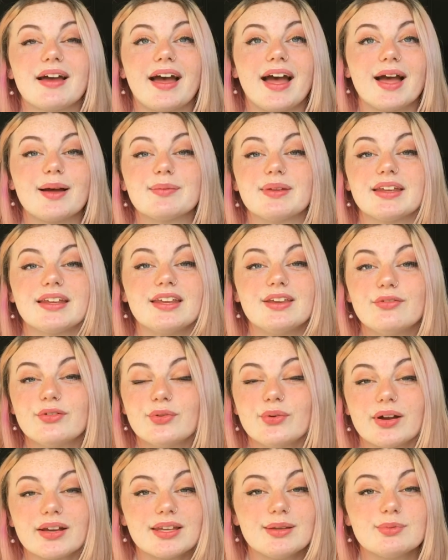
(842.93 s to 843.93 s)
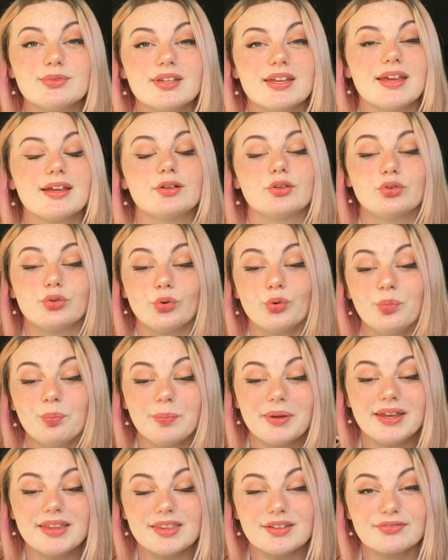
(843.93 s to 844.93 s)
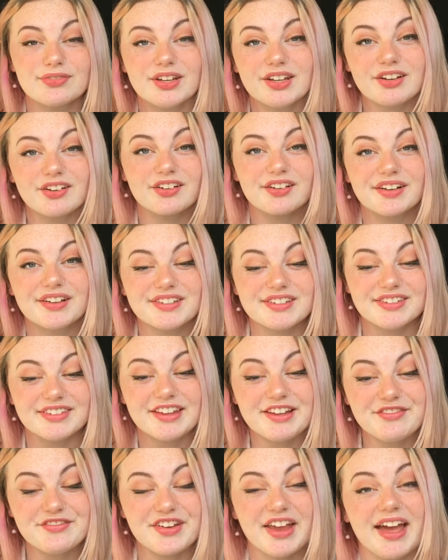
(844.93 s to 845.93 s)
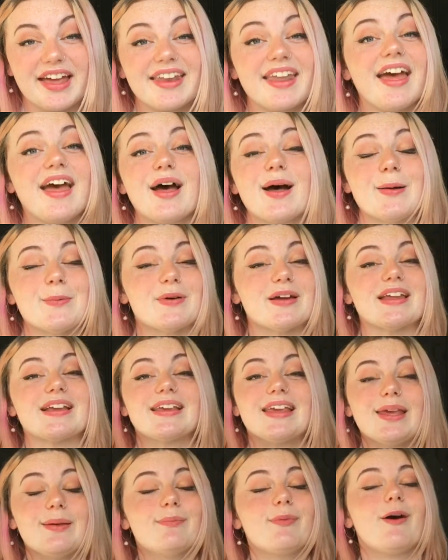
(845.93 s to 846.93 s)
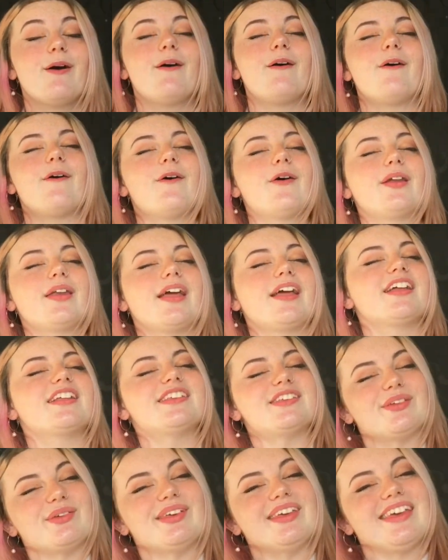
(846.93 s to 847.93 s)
happening, even though I keep saying, don't make the finger guns thing, Bian. I'm going to keep on doing